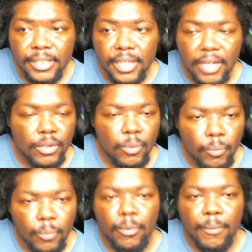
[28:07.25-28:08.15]
I don't know,
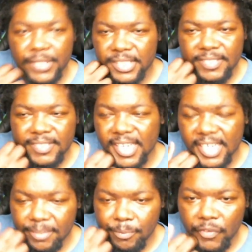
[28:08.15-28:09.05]
one person seems like
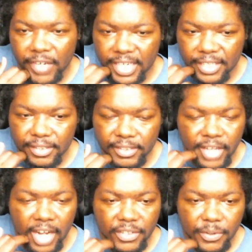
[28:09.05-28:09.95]
more like a
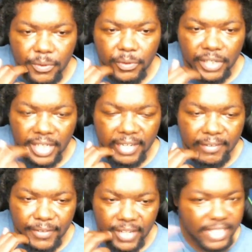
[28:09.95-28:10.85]
doctor or a
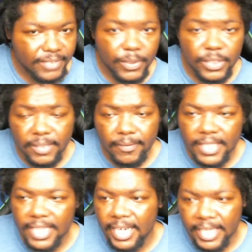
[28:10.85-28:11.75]
philosopher or something like
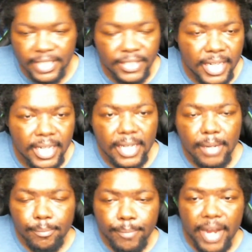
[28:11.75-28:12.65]
that, and then you get
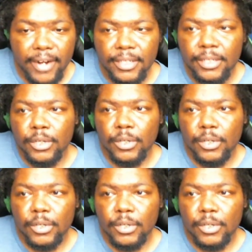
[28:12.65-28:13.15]
Barry,